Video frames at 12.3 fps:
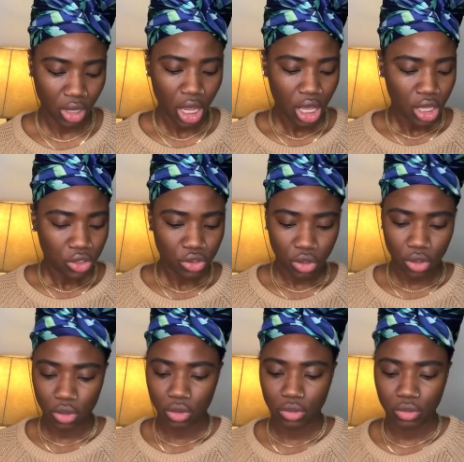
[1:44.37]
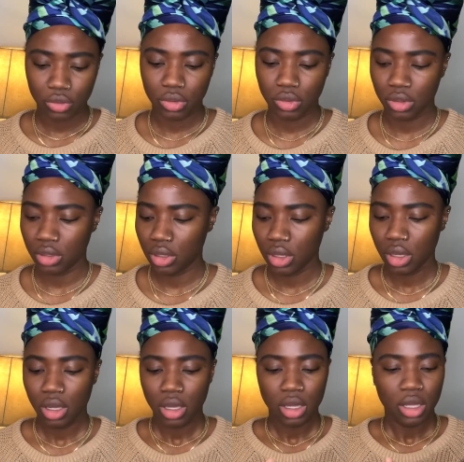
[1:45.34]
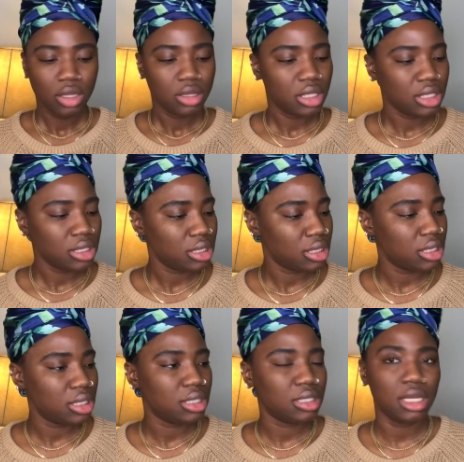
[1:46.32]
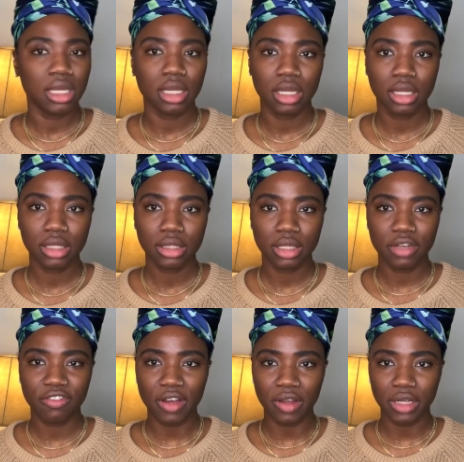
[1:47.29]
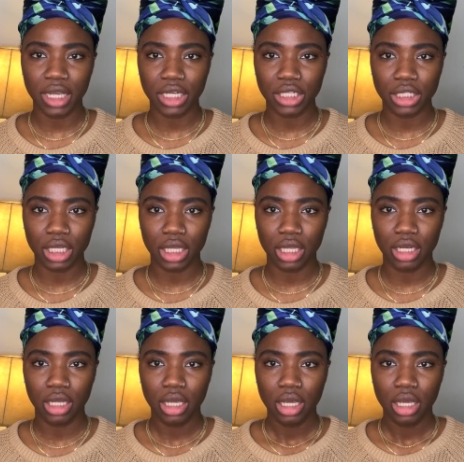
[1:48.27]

So this is the foundation.